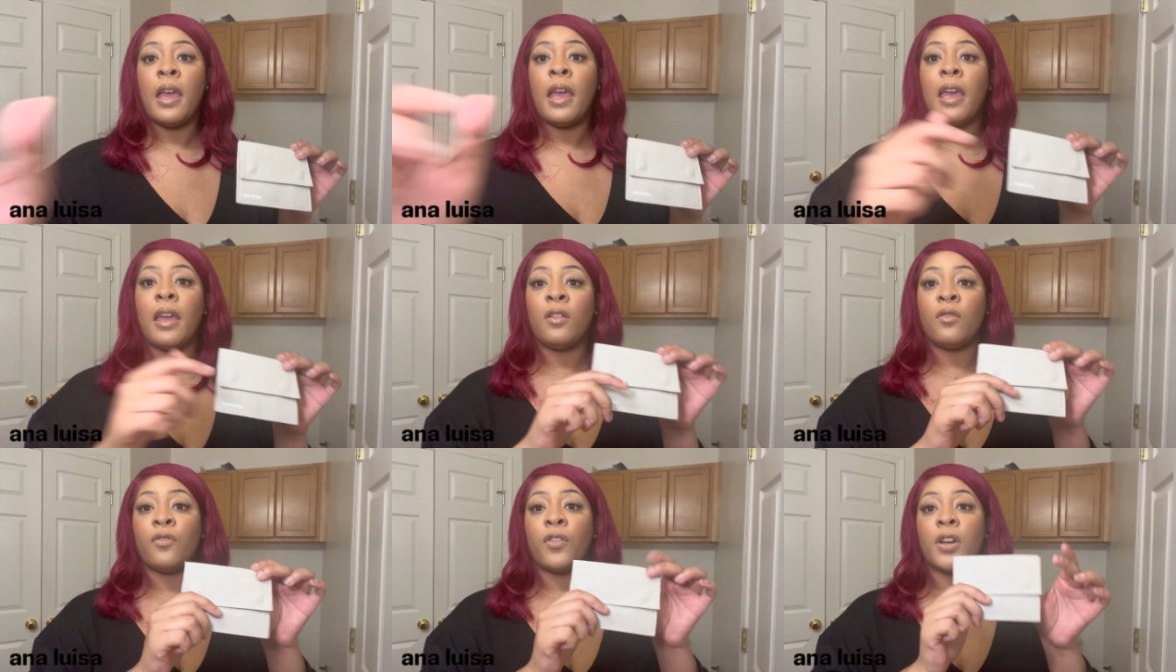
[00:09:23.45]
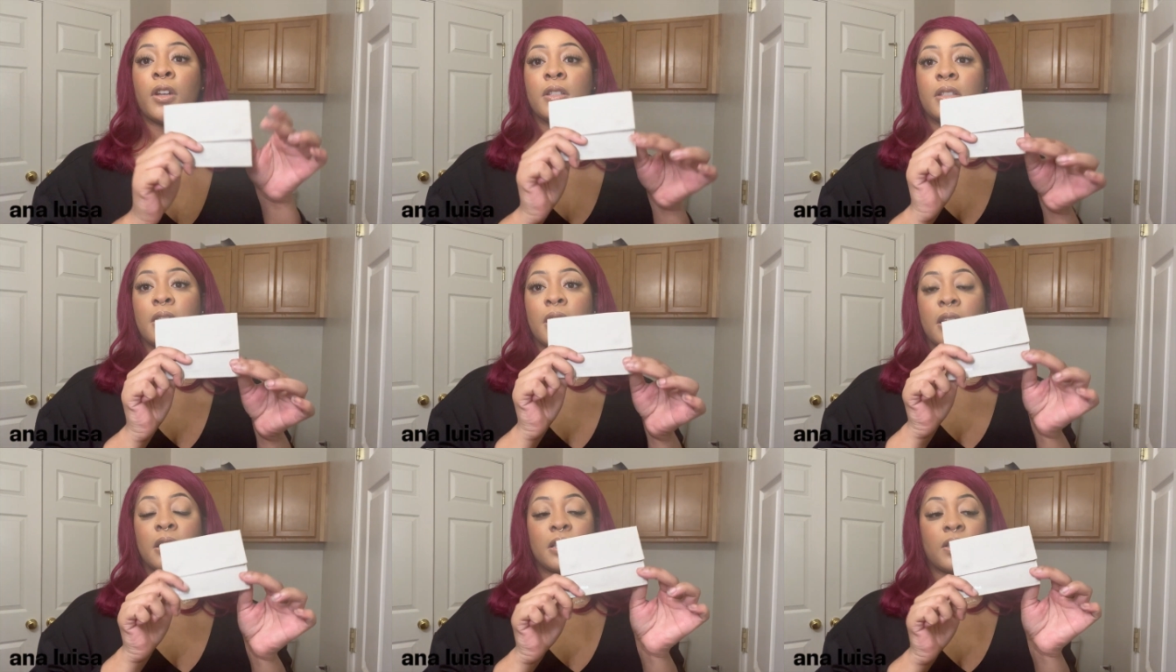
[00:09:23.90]
And first
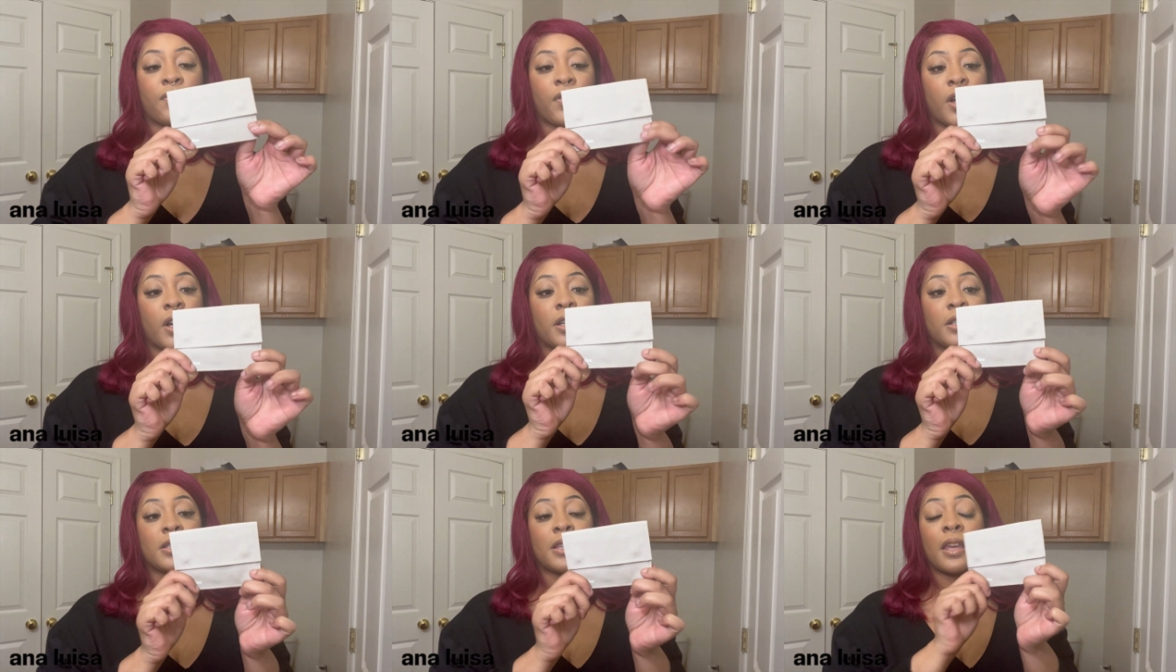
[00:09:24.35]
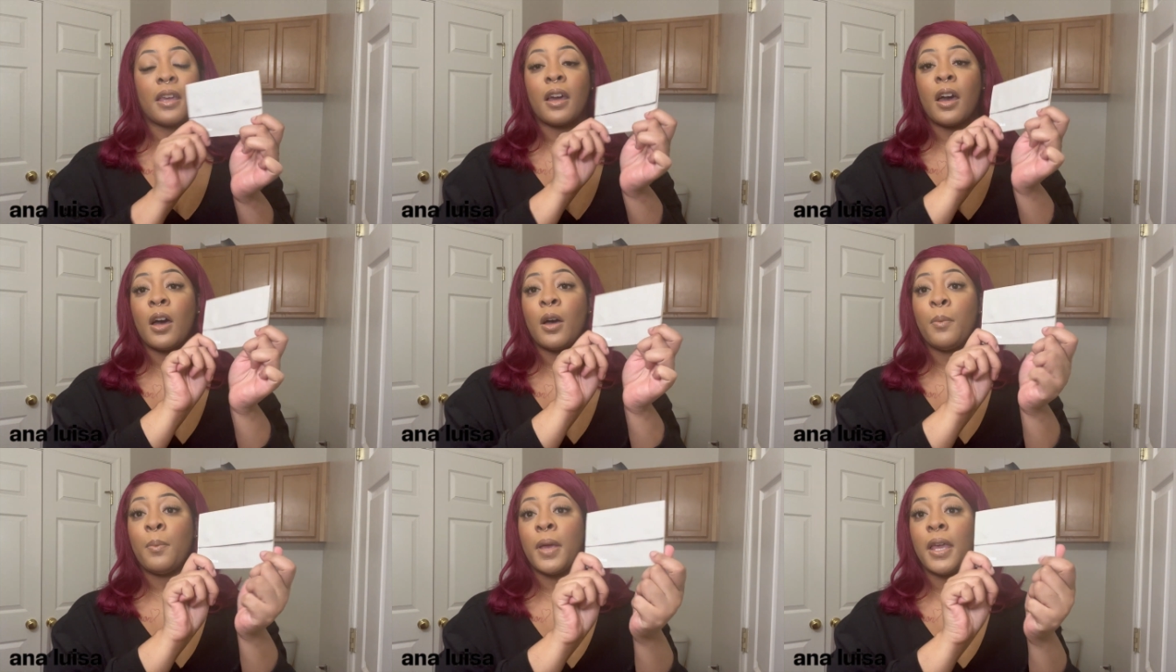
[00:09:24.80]
things first, they
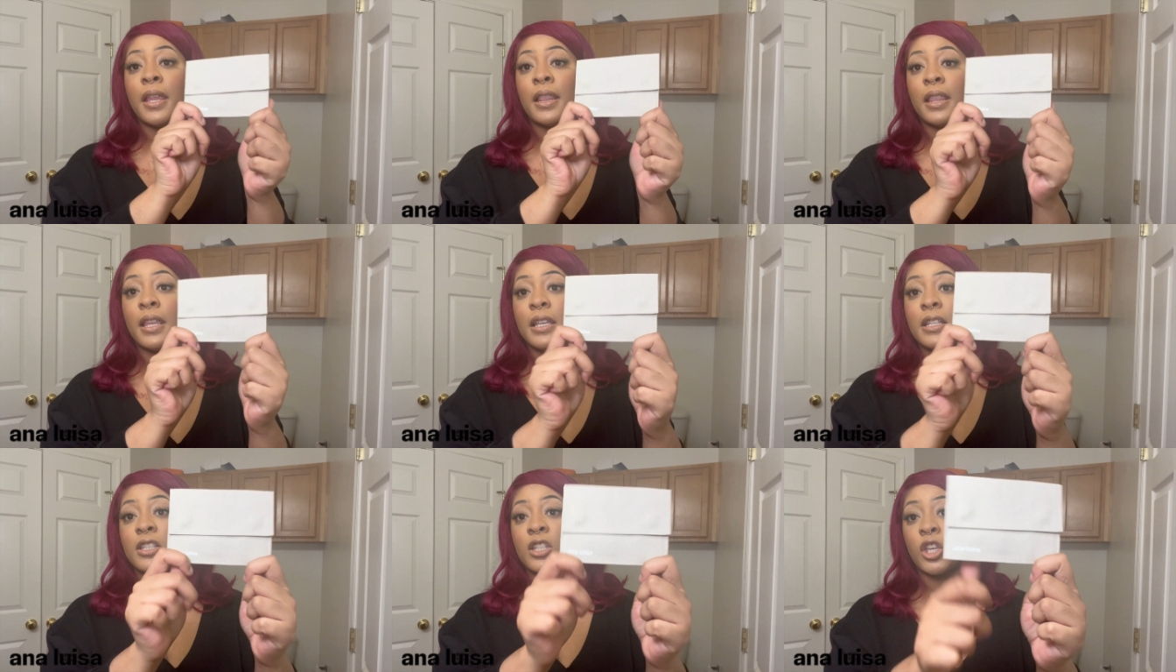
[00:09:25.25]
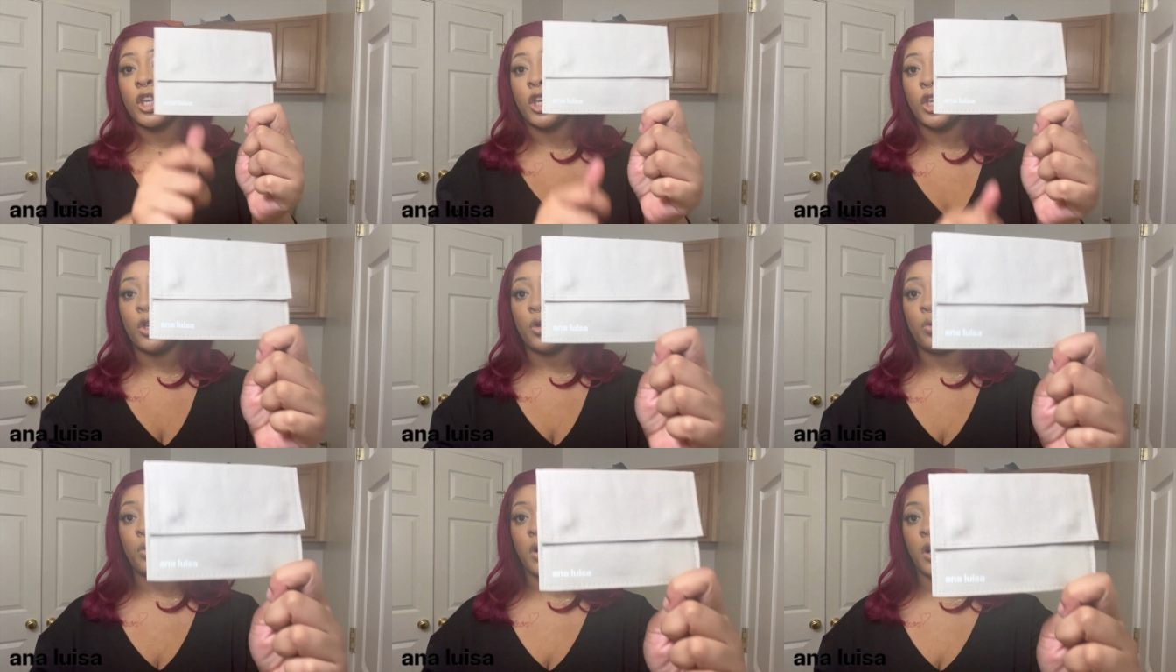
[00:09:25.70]
come in these
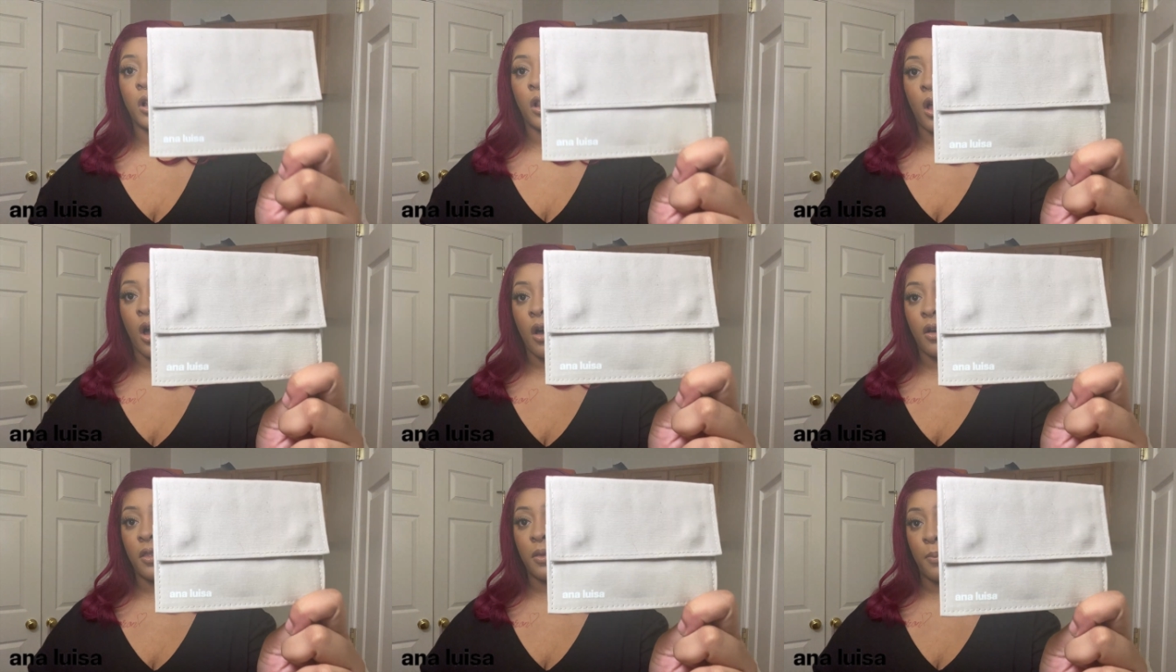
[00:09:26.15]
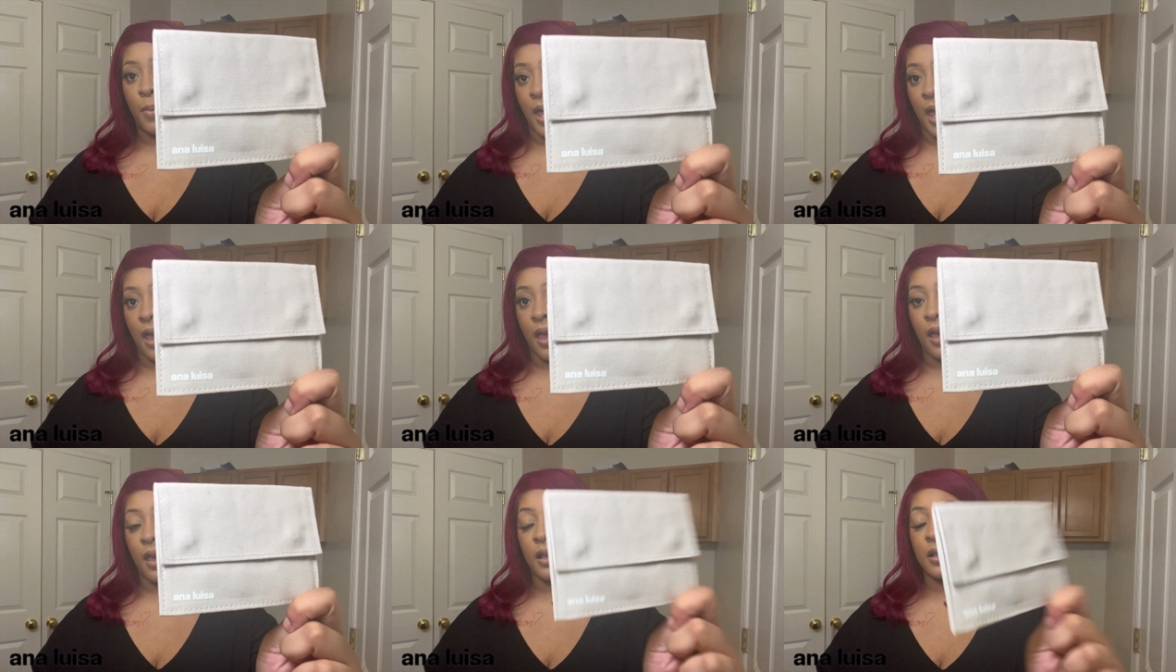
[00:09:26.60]
cute cloth
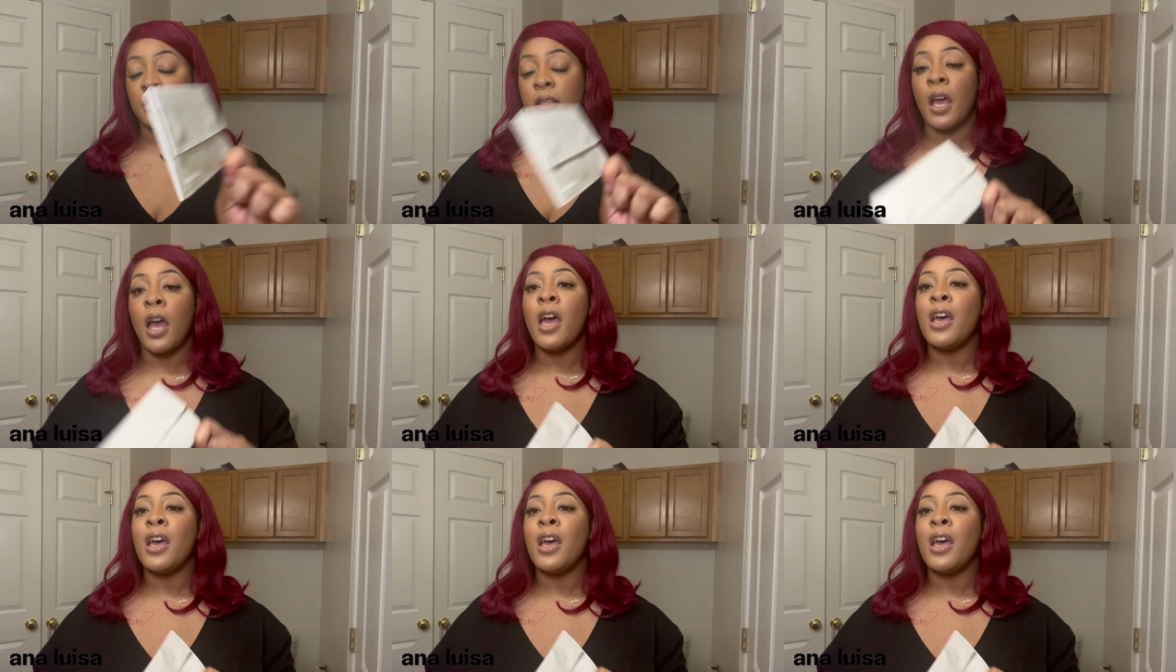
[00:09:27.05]
bags.